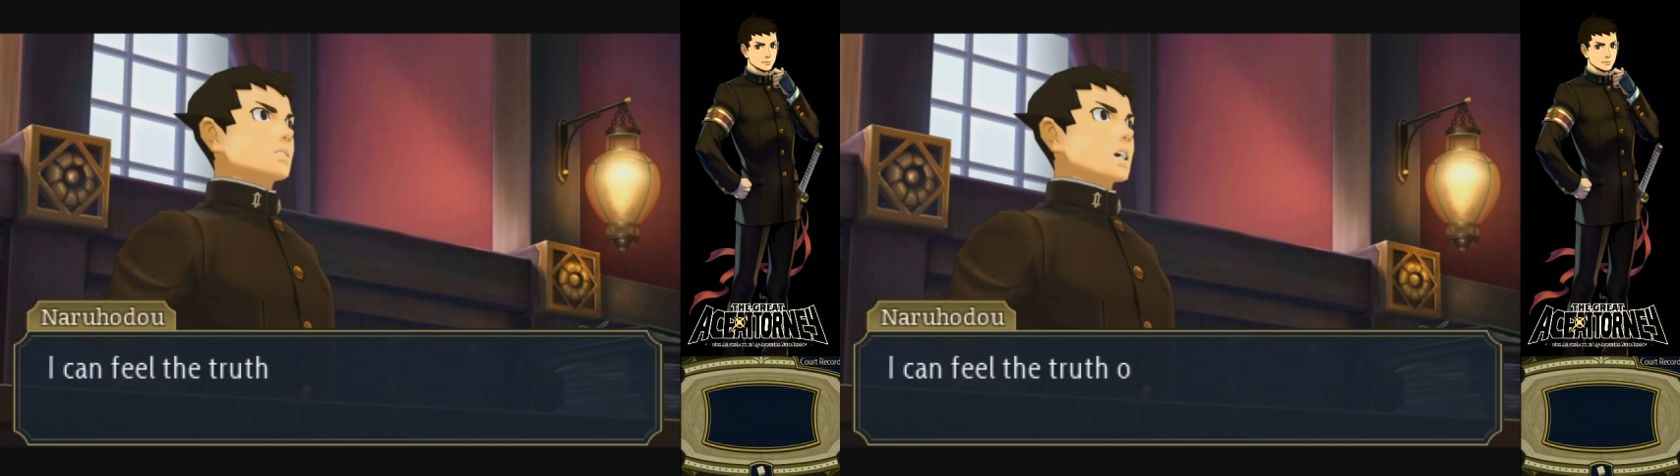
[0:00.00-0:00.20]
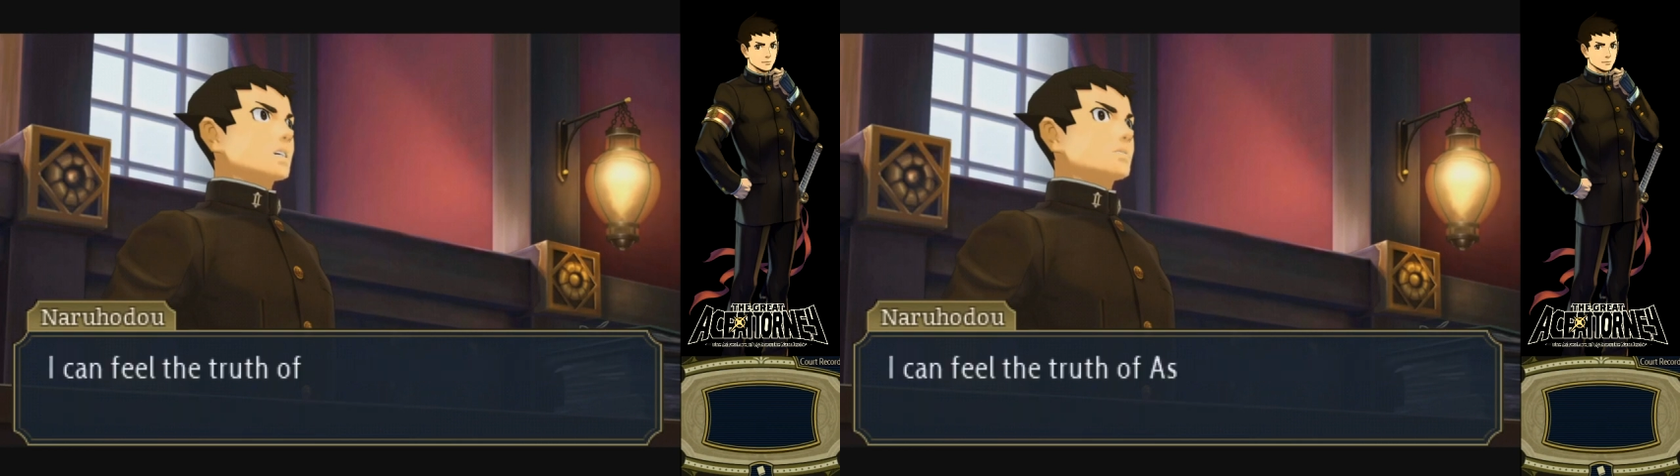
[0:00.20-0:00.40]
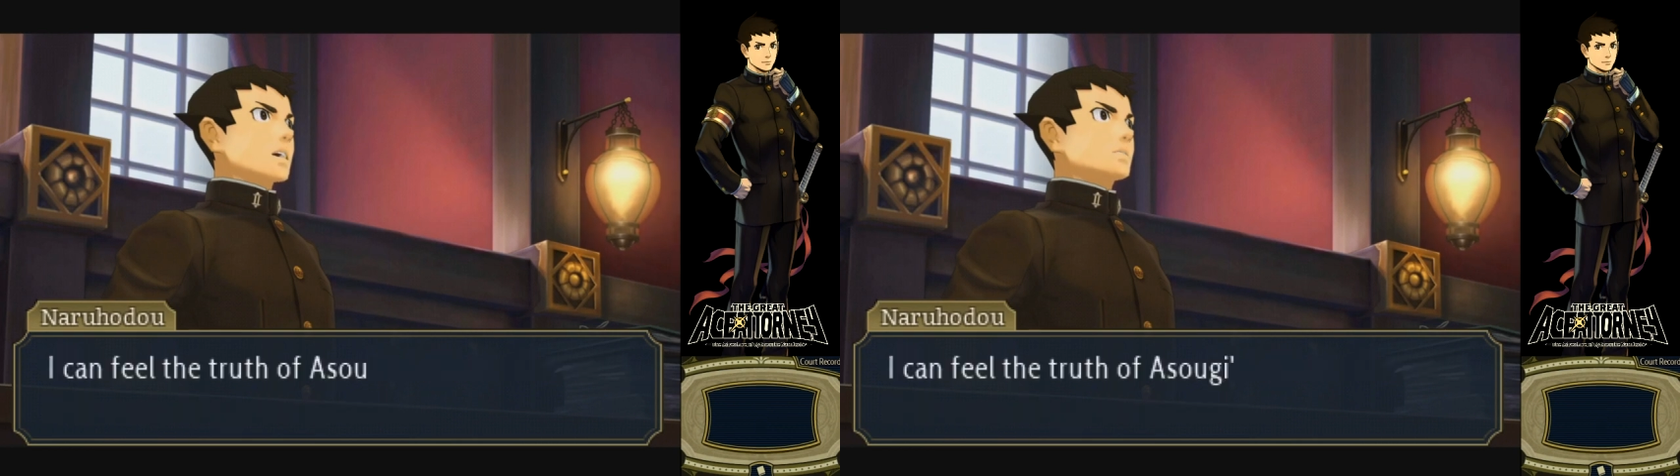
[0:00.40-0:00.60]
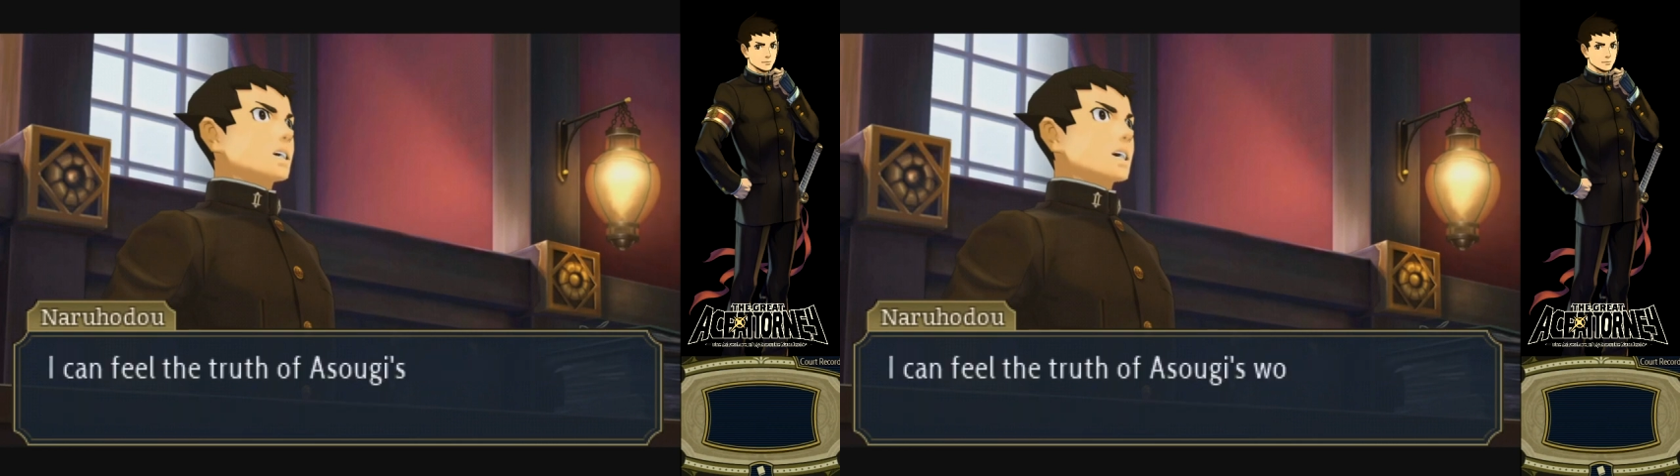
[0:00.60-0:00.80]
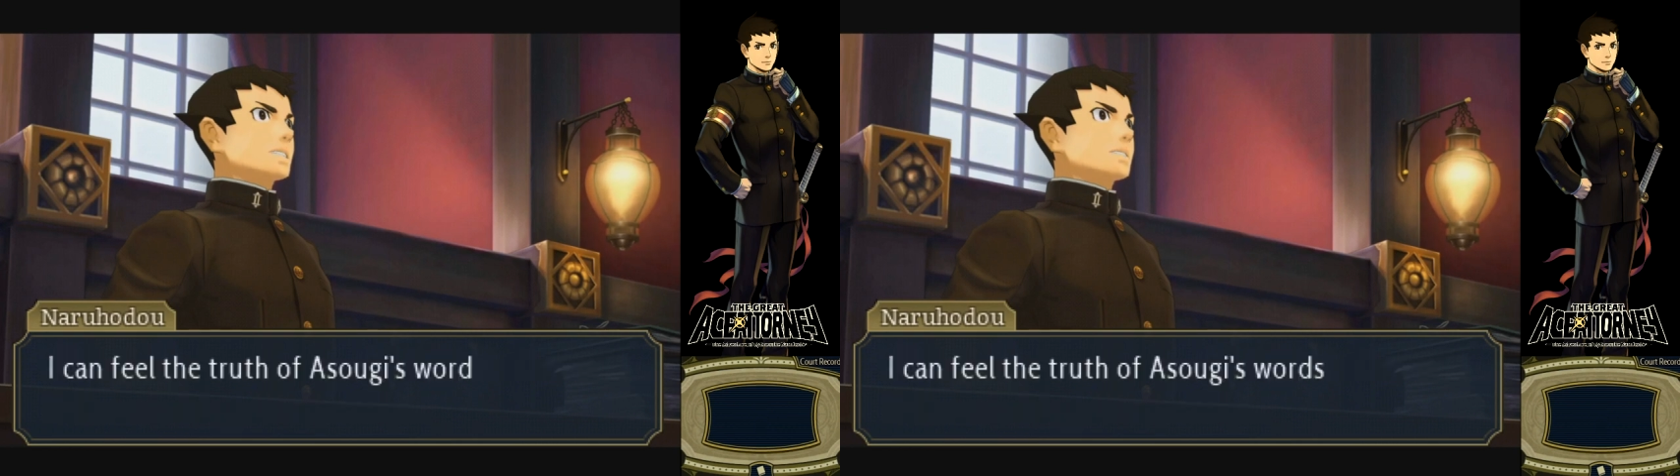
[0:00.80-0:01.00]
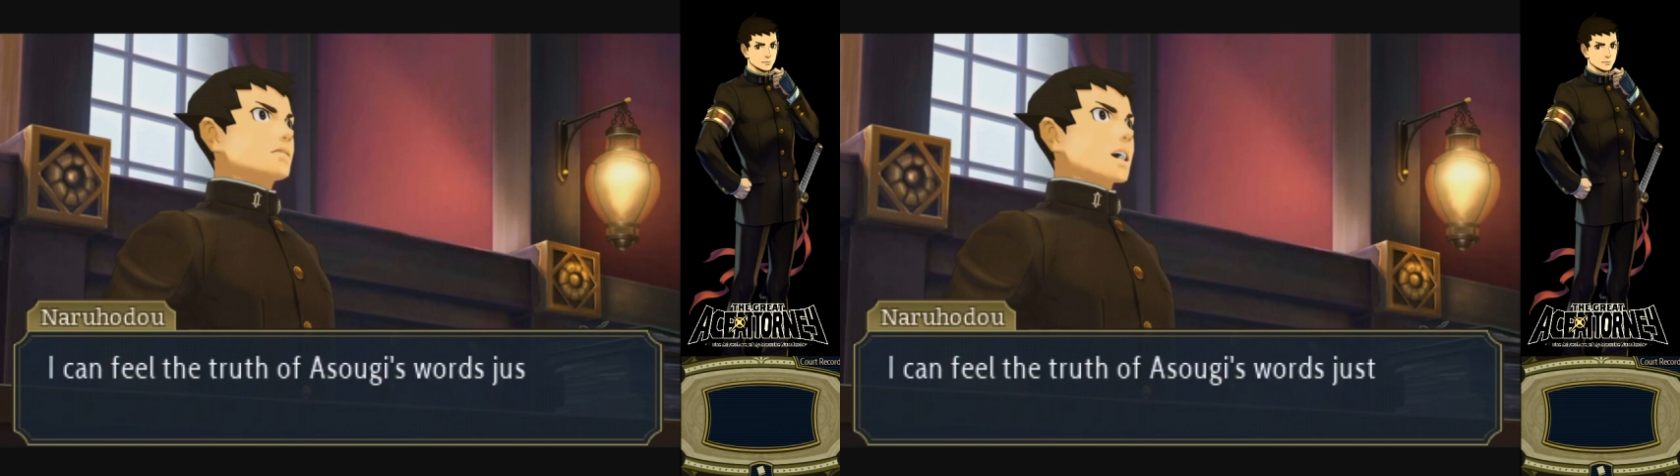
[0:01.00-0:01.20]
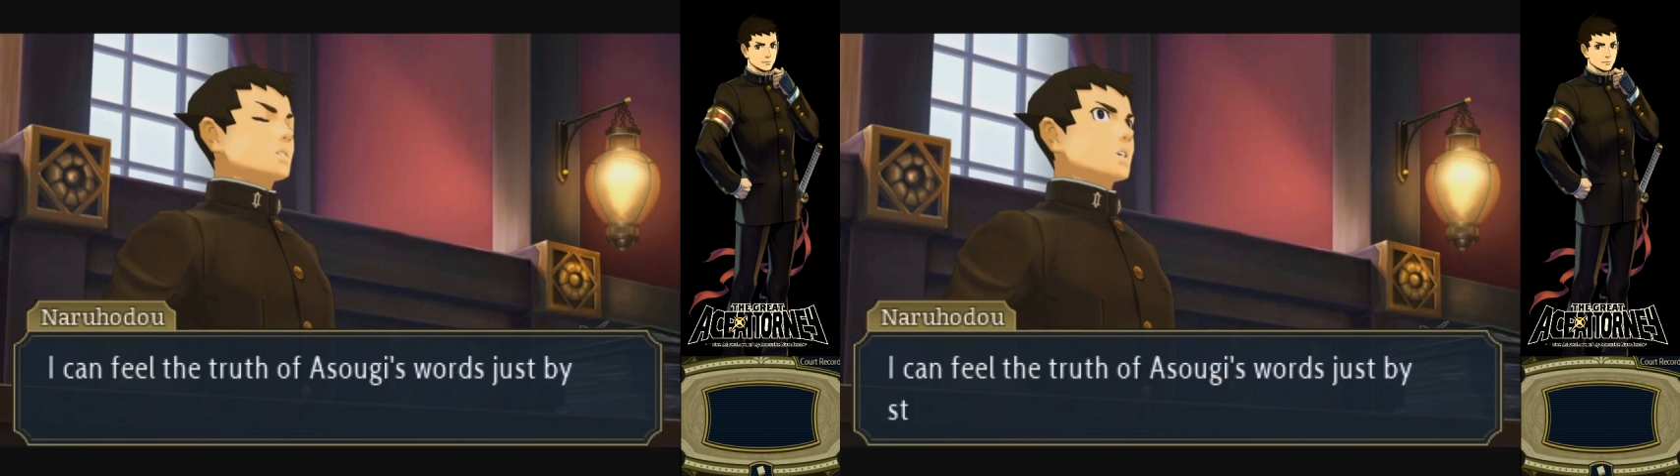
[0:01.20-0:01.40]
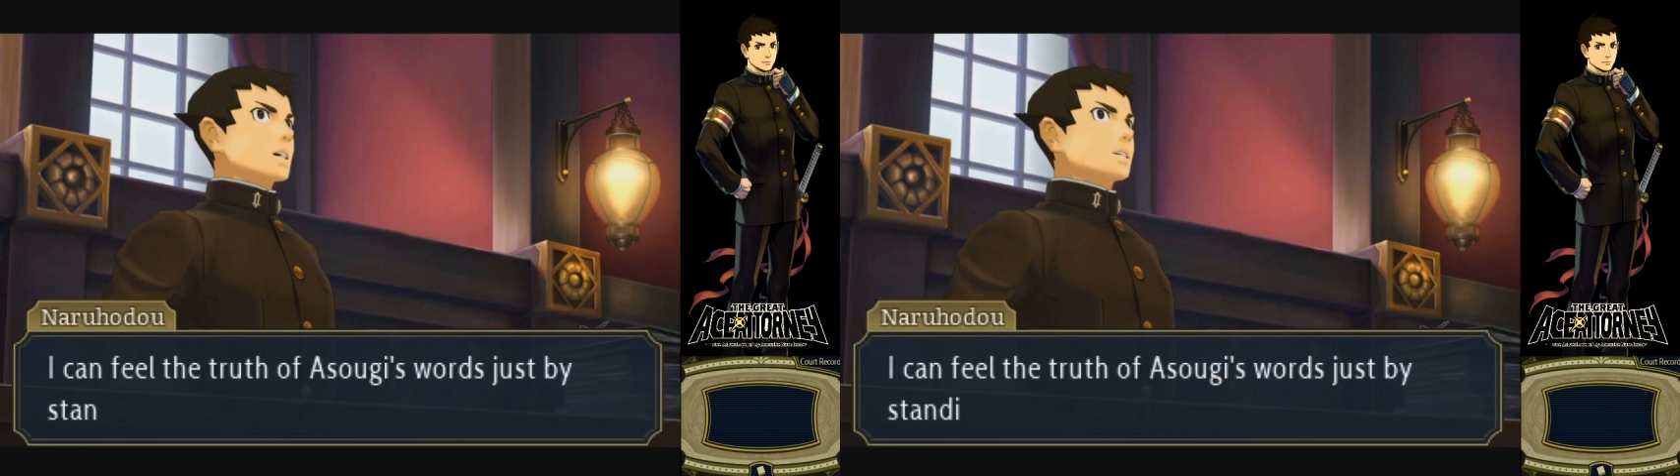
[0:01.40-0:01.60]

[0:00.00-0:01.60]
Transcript: I can feel the truth of Asogi's